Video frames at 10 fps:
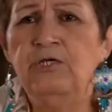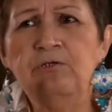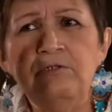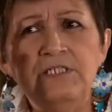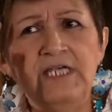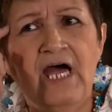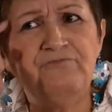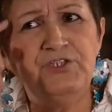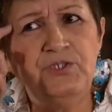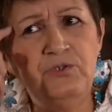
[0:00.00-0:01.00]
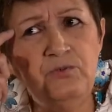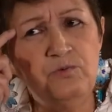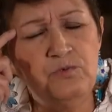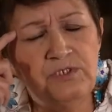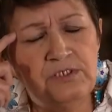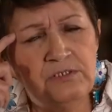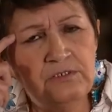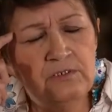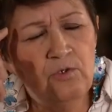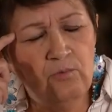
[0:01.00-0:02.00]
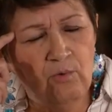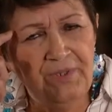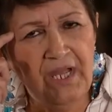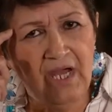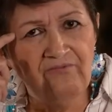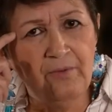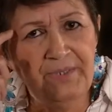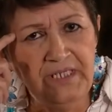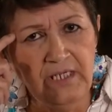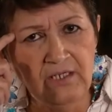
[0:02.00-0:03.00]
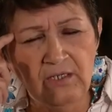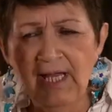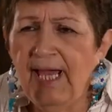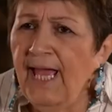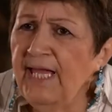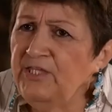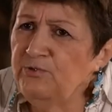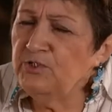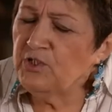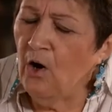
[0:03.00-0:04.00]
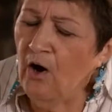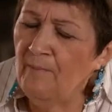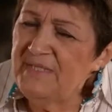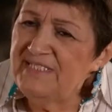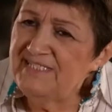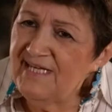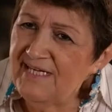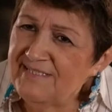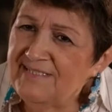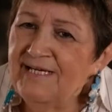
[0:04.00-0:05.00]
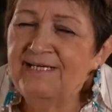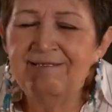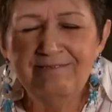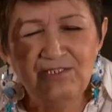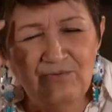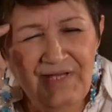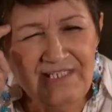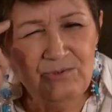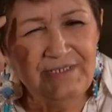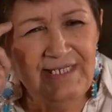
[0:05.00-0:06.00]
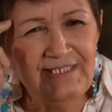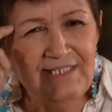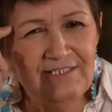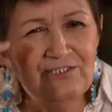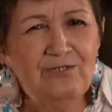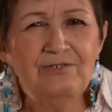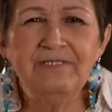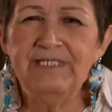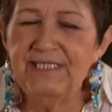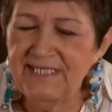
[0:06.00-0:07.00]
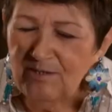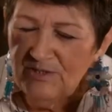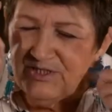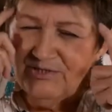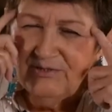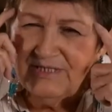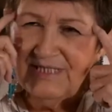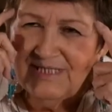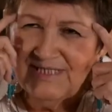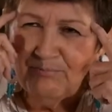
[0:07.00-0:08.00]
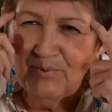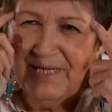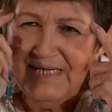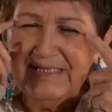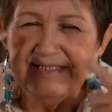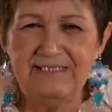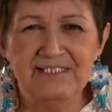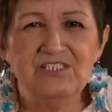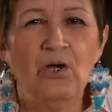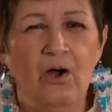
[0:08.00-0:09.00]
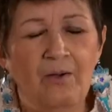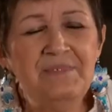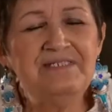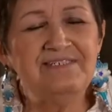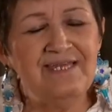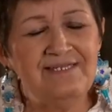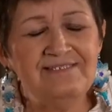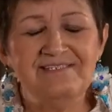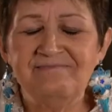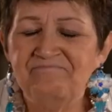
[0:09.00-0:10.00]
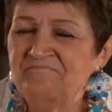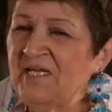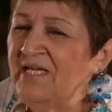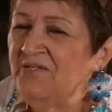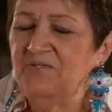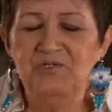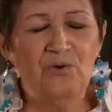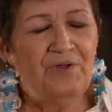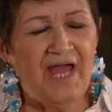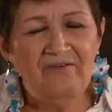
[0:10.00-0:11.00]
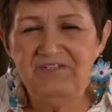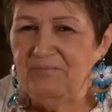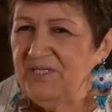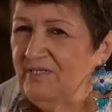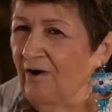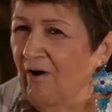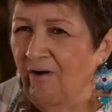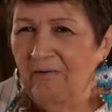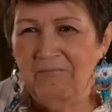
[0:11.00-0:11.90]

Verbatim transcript: You just have to use what we have up here and use common sense. So that's what that little turtle did. He was using his brains and his common sense. You don't have to be all